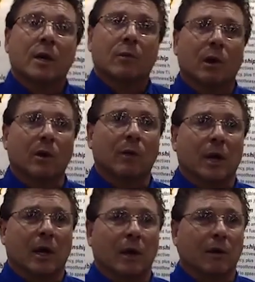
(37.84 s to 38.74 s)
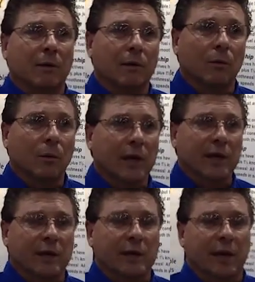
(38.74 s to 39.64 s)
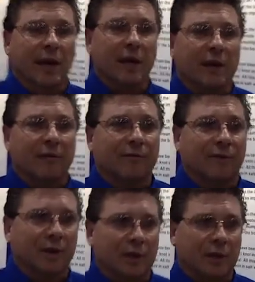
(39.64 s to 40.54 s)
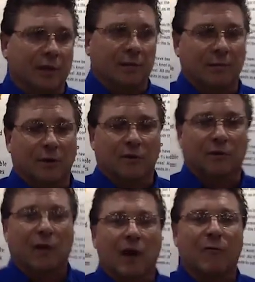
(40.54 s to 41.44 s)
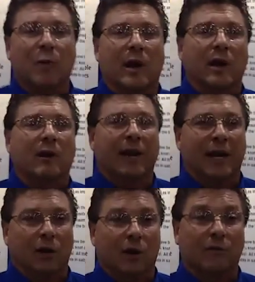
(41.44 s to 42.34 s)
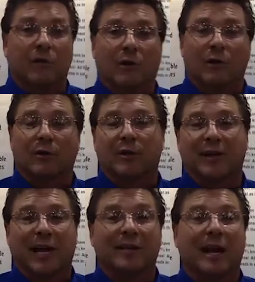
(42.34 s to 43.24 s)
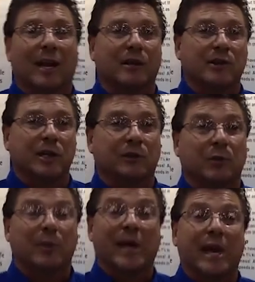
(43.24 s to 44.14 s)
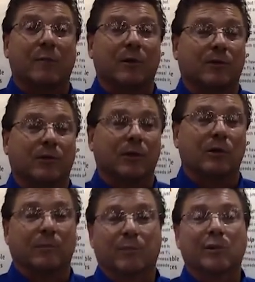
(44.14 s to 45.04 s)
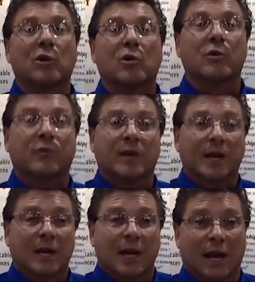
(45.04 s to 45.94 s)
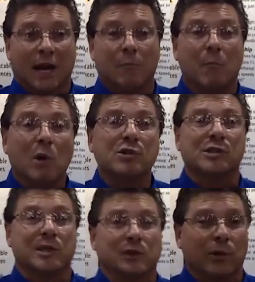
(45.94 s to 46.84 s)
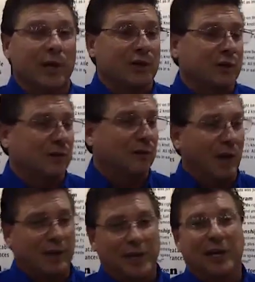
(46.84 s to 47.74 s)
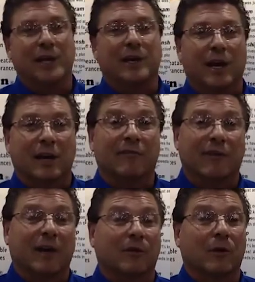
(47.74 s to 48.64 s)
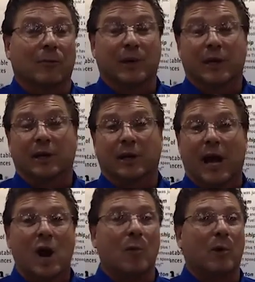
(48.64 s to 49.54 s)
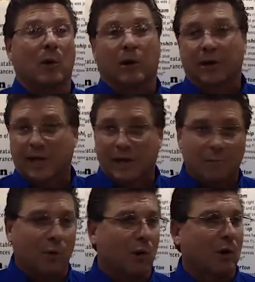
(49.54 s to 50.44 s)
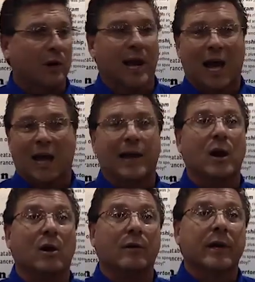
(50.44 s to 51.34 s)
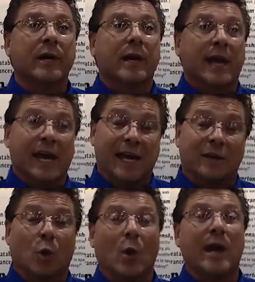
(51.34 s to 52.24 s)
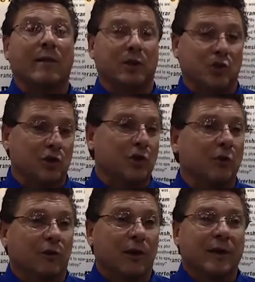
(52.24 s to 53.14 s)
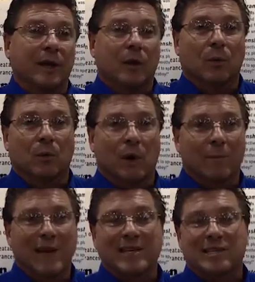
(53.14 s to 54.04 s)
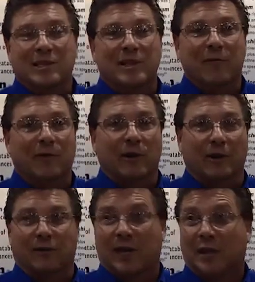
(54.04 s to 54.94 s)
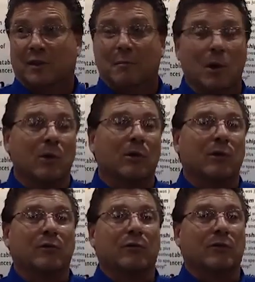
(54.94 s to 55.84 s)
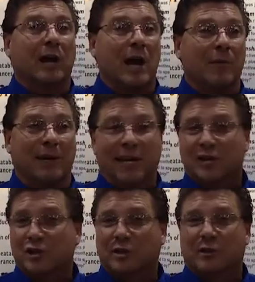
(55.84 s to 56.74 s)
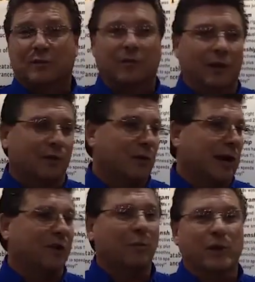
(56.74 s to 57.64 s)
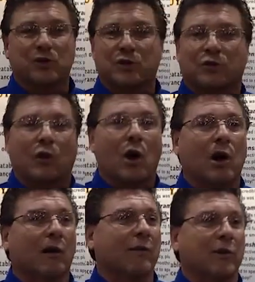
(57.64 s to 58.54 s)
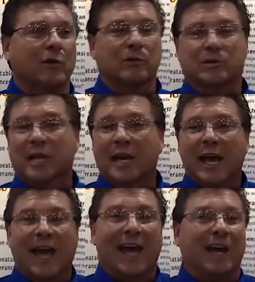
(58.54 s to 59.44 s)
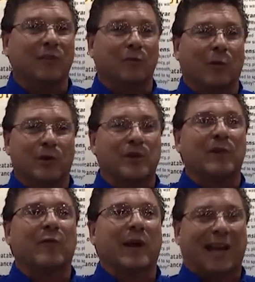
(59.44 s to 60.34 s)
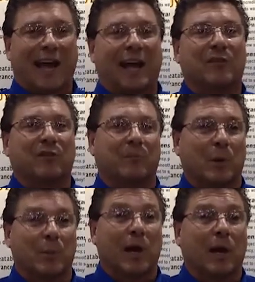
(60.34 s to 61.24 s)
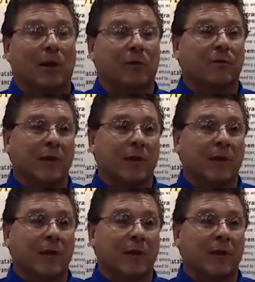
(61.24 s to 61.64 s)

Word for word: Well, we have the software and also the technology to be able to improve on most situations on any kind of vessel, be it outboard, inboard, IO, and the way that you use it. What makes it different is that the motors, combinations, and transmissions, all of those ask for different kinds of propellers.